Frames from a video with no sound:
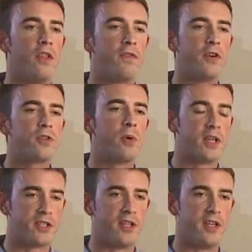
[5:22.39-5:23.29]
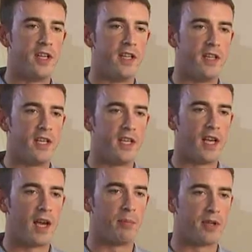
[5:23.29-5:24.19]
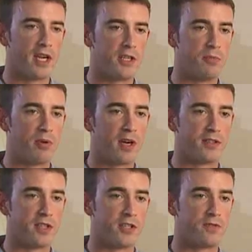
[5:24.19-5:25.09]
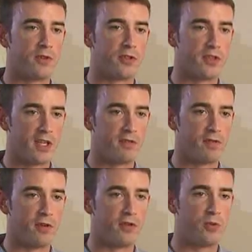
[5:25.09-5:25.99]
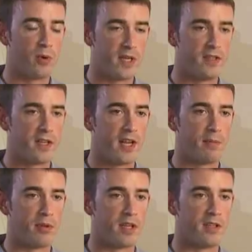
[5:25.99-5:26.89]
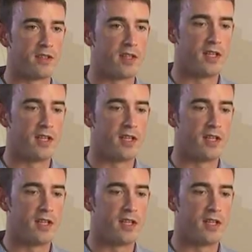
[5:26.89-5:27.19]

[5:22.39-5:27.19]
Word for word: The first question in the application process for Stanford twenty ten applicants